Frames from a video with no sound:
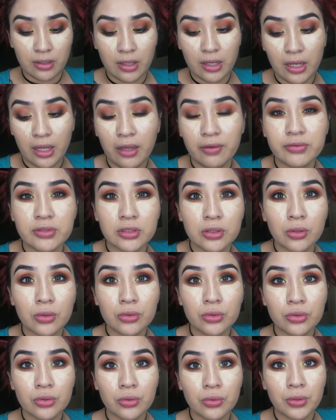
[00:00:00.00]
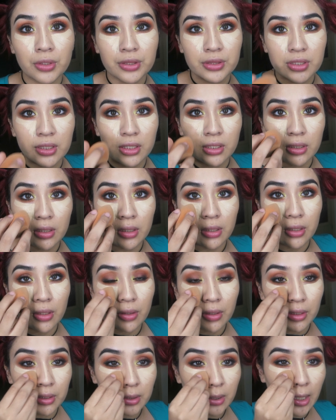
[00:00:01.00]
I have to go through with it.
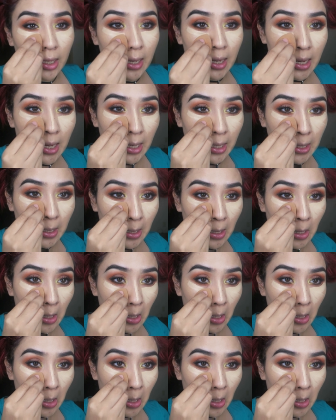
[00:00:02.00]
Let's highlight.